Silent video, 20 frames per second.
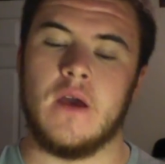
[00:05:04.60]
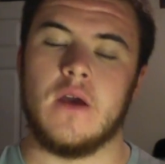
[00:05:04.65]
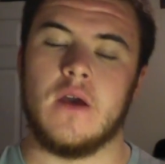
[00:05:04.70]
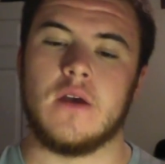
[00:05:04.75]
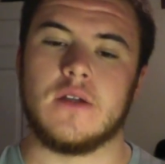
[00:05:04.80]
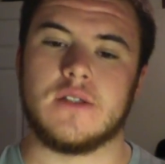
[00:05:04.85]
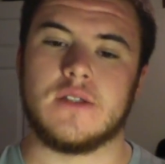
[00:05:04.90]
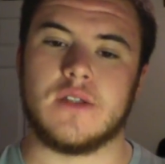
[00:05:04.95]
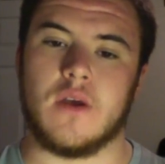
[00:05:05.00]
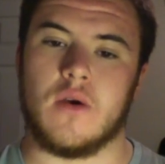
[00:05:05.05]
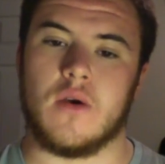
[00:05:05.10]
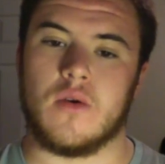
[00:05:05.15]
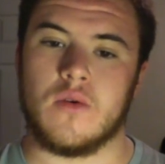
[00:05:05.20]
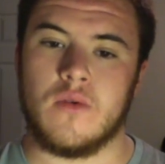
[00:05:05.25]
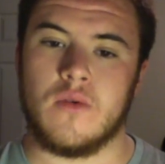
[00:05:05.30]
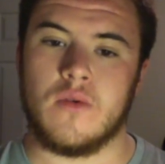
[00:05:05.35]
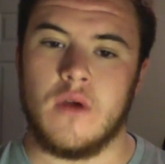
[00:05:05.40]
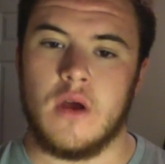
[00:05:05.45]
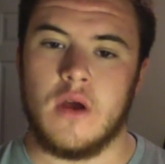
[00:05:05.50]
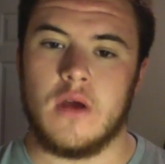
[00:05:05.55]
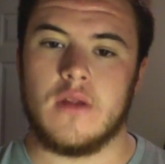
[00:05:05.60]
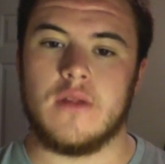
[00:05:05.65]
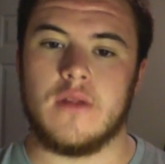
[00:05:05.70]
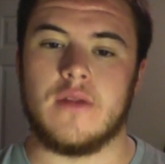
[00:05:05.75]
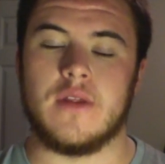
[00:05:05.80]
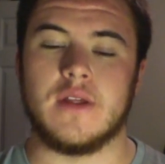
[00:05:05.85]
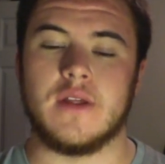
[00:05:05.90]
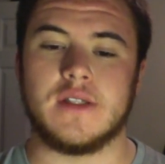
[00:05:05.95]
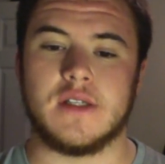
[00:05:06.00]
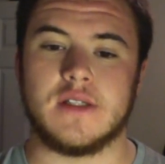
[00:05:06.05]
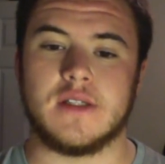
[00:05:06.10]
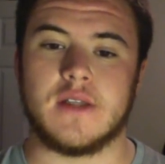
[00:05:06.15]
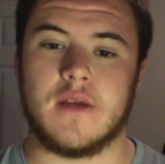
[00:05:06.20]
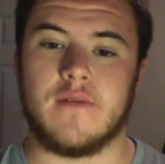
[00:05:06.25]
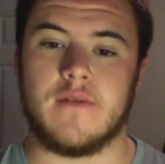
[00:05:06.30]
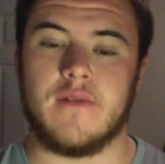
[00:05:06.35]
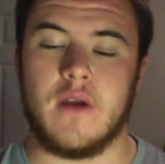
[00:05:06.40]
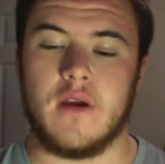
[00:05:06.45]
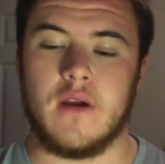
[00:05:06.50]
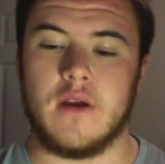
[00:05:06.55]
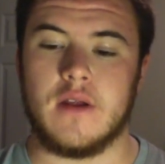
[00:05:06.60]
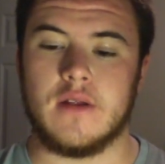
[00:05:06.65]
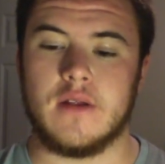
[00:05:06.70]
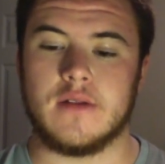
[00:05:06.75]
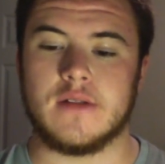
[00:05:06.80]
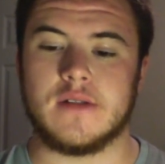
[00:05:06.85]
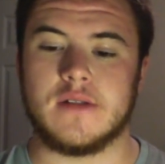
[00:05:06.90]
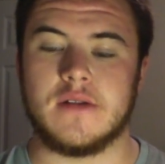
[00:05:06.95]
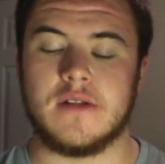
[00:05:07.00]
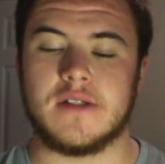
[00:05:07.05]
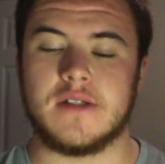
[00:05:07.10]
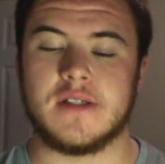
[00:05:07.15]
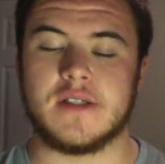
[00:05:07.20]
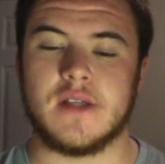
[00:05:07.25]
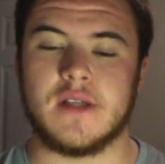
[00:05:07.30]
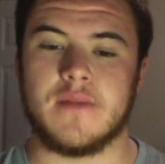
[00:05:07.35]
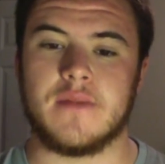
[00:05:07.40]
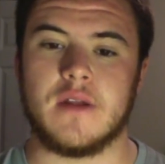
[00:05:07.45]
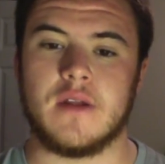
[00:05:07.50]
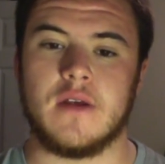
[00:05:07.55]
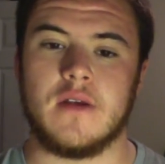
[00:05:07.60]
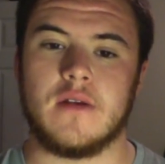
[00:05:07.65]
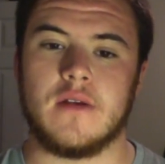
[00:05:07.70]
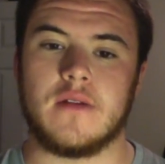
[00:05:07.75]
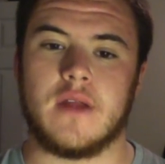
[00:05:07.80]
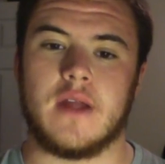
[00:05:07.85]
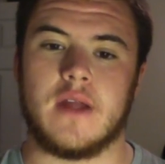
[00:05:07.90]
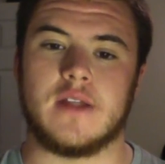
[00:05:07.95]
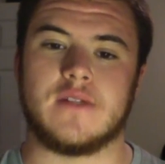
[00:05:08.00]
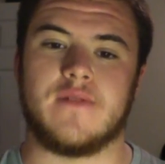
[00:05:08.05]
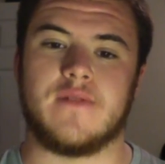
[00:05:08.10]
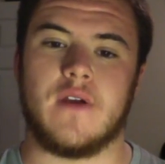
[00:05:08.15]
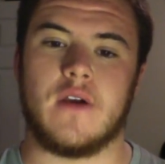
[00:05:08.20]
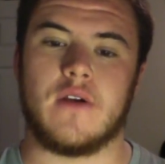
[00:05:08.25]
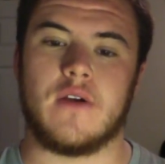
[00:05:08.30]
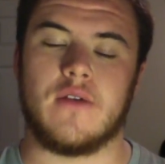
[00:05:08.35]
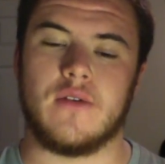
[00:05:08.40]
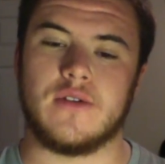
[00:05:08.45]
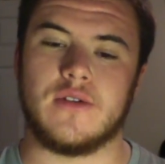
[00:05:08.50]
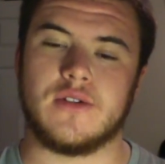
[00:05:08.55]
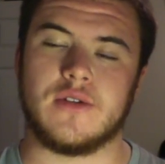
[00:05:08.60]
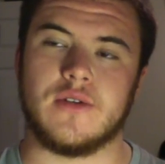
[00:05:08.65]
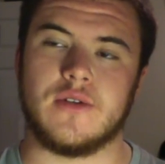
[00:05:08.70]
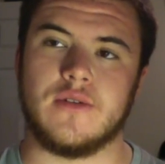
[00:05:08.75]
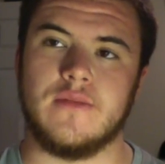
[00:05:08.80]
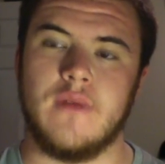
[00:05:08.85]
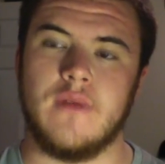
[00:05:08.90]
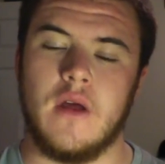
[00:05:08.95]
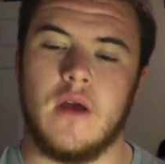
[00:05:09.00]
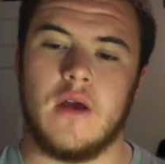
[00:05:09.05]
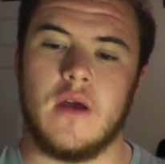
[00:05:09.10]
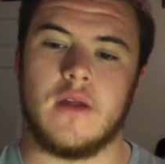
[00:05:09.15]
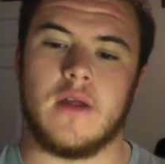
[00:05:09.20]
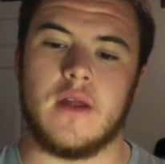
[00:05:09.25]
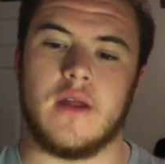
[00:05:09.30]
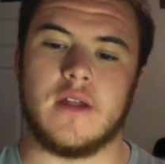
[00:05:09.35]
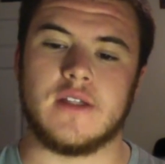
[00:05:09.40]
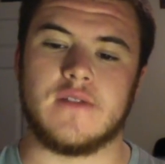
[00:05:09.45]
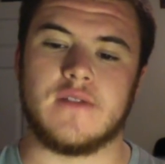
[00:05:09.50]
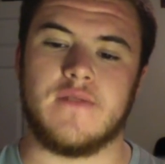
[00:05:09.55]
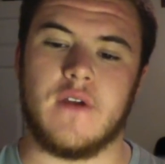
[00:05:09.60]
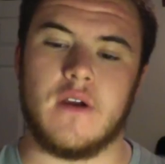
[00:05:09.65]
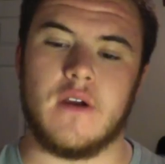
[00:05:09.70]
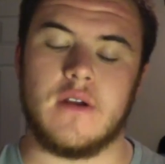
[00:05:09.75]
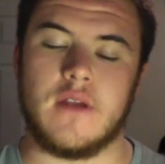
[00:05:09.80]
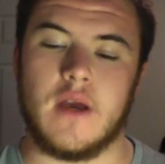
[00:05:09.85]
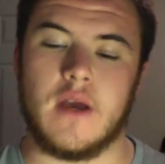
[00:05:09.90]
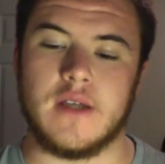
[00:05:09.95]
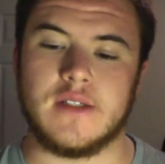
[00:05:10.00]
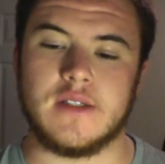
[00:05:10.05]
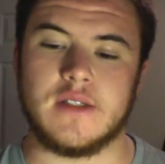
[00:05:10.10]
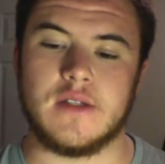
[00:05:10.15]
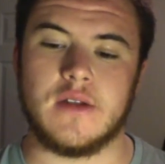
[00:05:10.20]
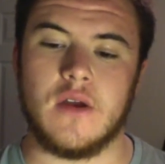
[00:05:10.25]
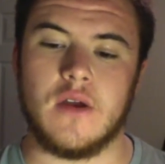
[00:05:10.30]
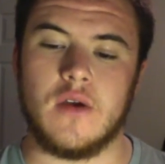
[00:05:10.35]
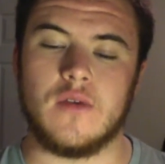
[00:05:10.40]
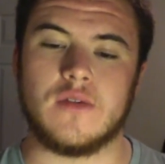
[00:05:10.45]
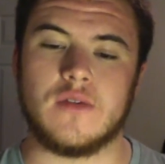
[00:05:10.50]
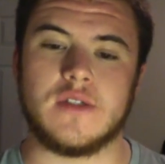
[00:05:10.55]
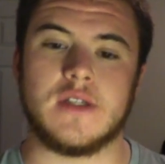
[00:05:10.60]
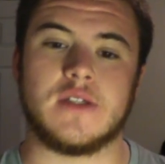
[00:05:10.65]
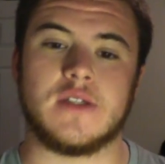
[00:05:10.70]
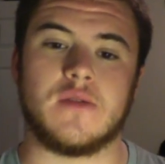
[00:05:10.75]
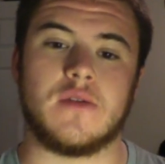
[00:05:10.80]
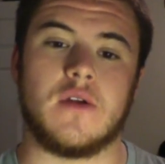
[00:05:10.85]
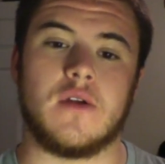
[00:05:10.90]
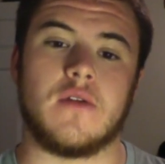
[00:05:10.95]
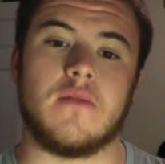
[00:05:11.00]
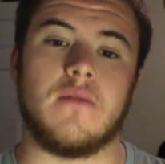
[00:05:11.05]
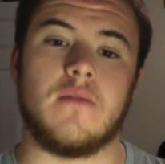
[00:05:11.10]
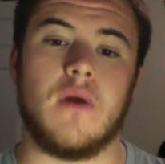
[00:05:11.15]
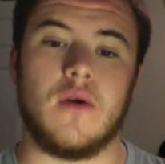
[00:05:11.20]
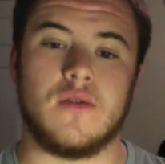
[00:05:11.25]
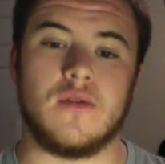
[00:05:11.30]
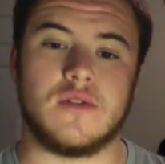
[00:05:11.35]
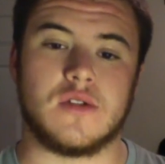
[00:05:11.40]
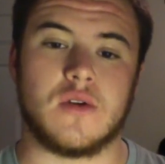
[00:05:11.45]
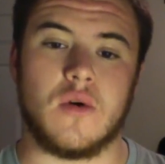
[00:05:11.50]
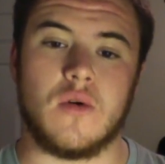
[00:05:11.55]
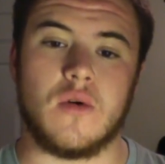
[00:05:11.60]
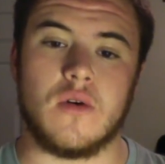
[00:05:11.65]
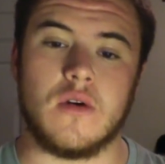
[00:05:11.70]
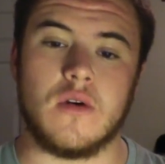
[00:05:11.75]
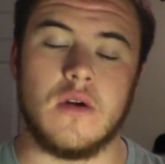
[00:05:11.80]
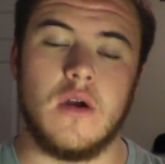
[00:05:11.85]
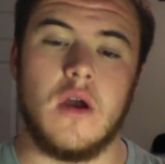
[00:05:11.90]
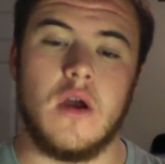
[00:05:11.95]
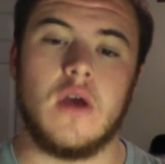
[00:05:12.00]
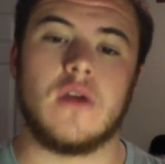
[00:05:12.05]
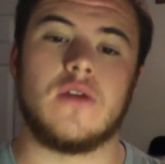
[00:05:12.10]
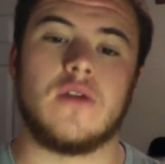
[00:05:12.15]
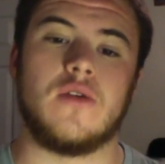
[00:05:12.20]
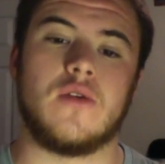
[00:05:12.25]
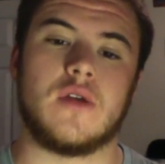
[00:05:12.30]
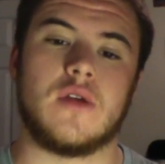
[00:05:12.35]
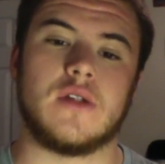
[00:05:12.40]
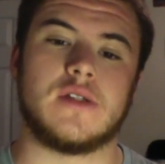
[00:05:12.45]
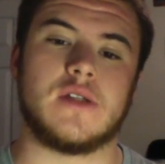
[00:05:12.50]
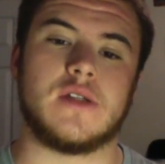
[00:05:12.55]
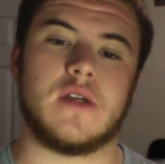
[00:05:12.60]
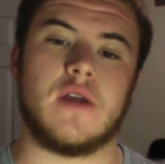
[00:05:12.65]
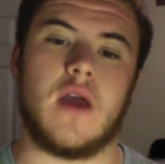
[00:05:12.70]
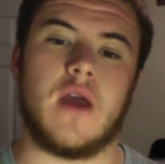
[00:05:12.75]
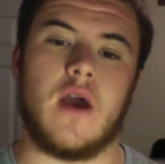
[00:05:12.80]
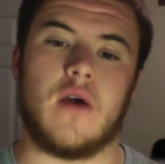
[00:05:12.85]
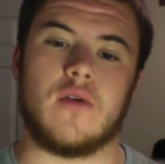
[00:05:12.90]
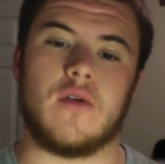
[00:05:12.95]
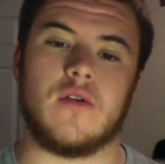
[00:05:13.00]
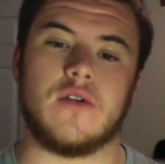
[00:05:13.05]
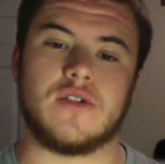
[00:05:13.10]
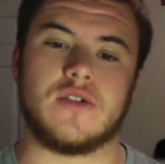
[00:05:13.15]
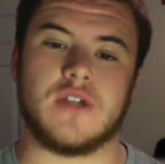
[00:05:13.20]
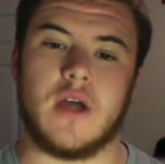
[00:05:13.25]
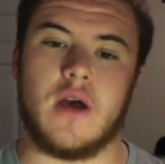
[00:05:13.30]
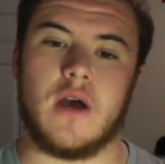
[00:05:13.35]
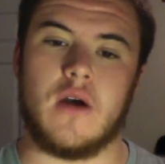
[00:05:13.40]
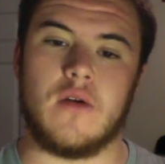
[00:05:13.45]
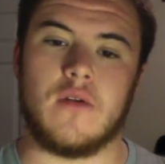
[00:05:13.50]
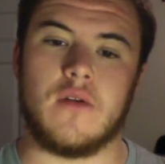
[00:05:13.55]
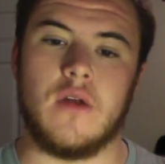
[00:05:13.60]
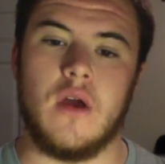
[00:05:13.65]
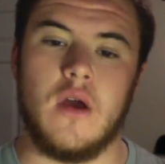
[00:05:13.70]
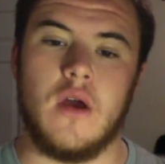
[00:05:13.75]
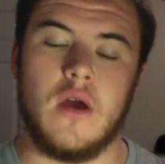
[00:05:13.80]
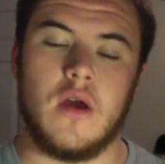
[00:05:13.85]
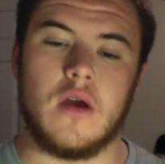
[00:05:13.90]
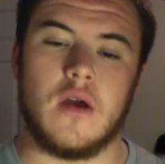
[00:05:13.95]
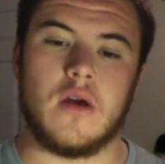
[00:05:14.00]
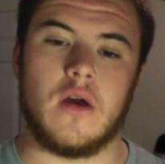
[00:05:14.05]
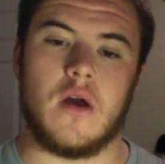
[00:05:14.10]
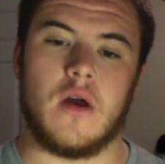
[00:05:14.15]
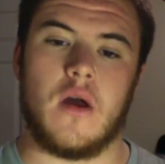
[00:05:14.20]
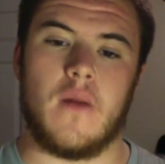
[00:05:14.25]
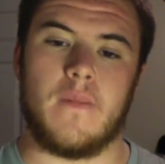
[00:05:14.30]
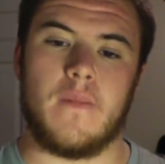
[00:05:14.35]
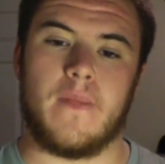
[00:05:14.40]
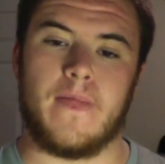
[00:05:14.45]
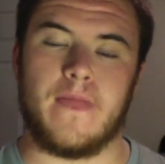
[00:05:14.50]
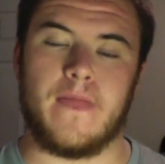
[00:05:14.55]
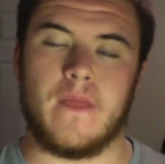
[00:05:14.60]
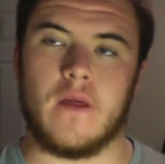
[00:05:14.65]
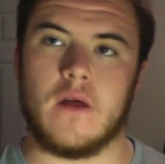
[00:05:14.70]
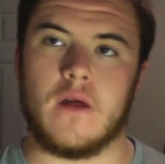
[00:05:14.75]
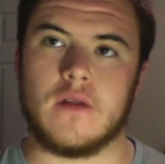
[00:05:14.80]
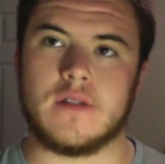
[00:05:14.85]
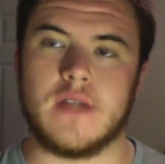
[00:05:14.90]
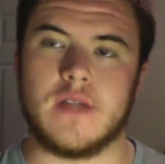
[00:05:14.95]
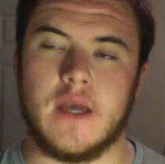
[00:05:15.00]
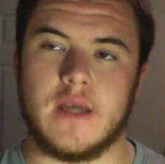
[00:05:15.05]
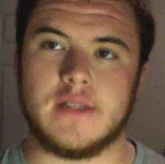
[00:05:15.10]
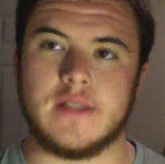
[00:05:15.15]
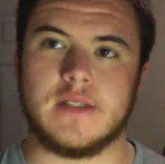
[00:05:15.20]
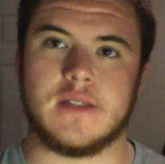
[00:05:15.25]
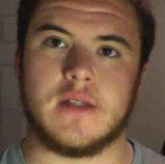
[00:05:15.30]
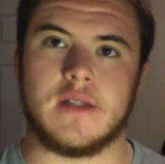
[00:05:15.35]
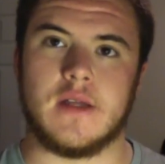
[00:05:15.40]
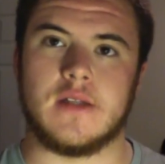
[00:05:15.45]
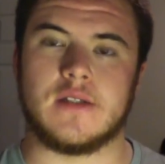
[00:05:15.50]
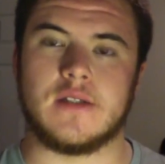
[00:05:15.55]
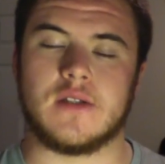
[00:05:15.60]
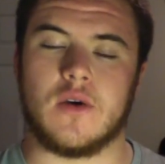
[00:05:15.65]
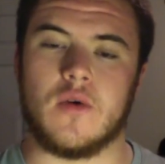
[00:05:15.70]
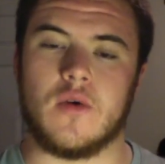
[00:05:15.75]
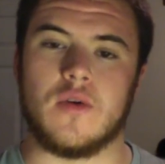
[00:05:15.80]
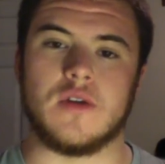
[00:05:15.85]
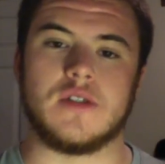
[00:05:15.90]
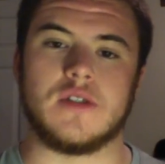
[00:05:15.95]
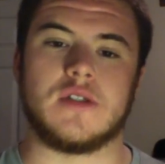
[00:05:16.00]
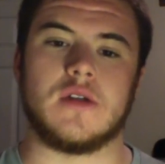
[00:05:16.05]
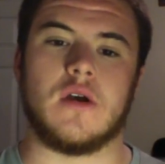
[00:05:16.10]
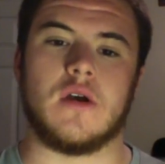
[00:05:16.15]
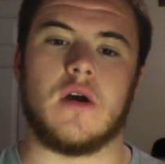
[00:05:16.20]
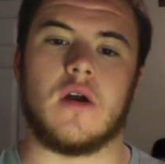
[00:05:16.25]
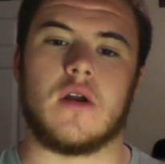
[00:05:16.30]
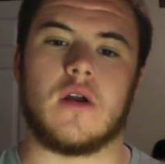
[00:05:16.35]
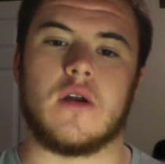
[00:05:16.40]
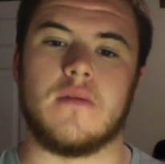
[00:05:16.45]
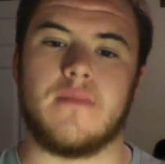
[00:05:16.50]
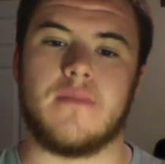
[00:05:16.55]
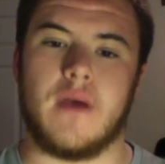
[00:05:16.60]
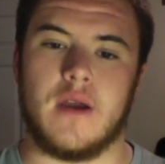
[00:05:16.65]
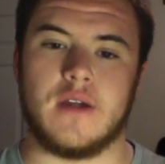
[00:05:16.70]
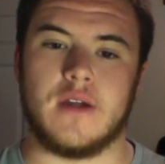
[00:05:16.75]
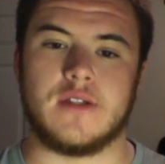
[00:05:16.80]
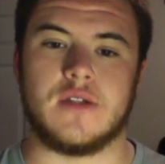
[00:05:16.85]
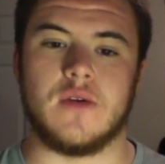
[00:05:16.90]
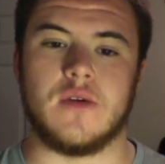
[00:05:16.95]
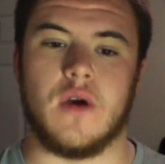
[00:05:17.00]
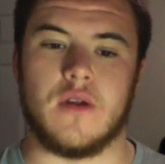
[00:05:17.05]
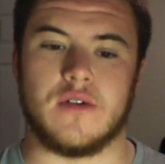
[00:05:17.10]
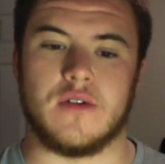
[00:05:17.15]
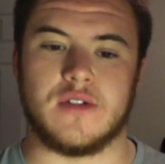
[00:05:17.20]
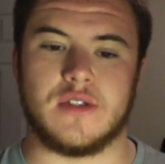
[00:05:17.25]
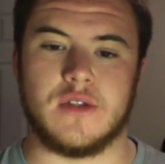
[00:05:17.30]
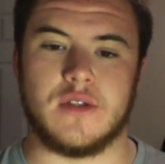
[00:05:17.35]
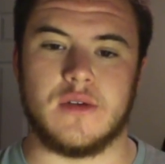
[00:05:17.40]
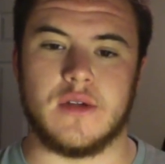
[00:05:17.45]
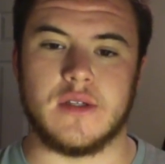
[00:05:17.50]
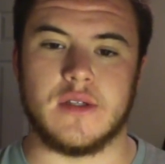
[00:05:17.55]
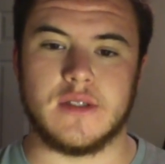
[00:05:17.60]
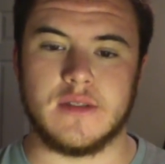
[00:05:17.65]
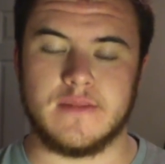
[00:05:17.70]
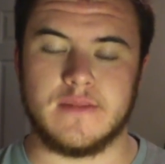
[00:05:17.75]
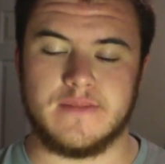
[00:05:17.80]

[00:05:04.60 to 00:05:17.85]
So this is something that is very crucial, and it's very nice to know. Since we know the mode score, you can see how your child tests and scores compared to other students.